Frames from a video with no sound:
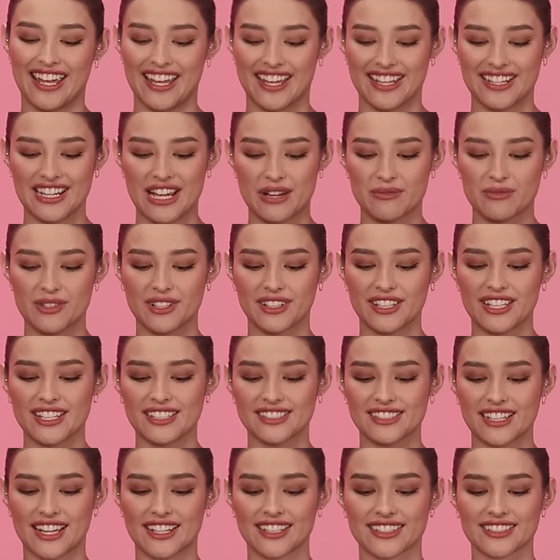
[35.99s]
and I'm really
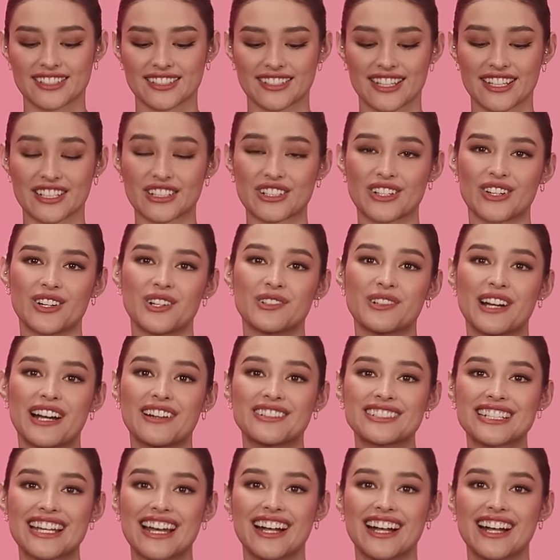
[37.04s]
excited to like go around